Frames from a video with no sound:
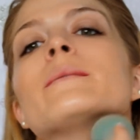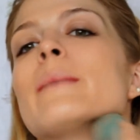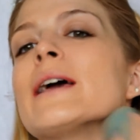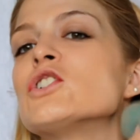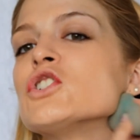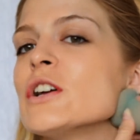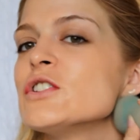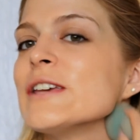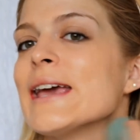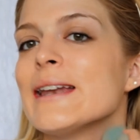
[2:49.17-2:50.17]
Make sure
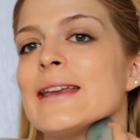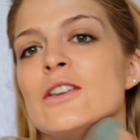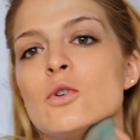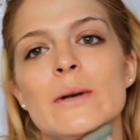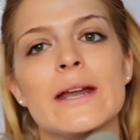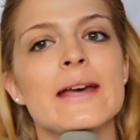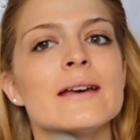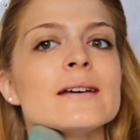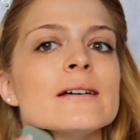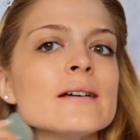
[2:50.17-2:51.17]
to get it in your neck,
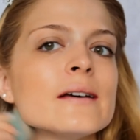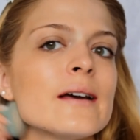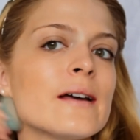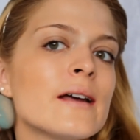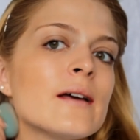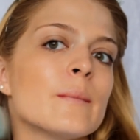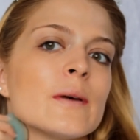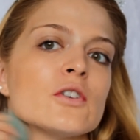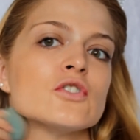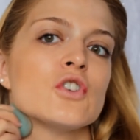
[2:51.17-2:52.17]

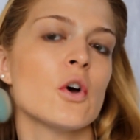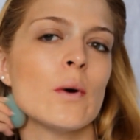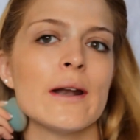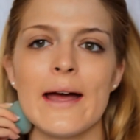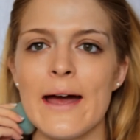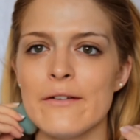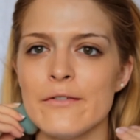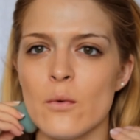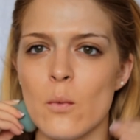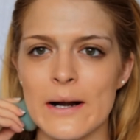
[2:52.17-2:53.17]
because you don't want to have
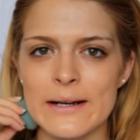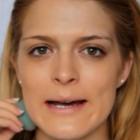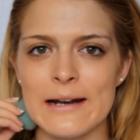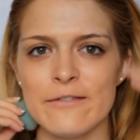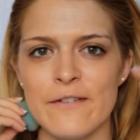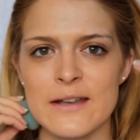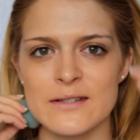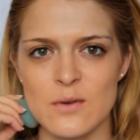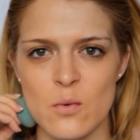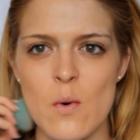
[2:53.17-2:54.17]
one color
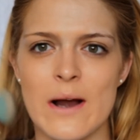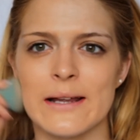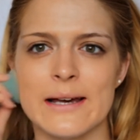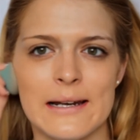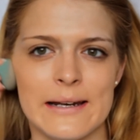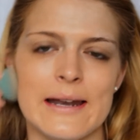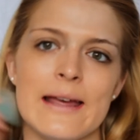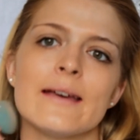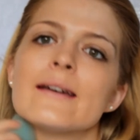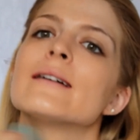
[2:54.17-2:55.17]
face, one color neck.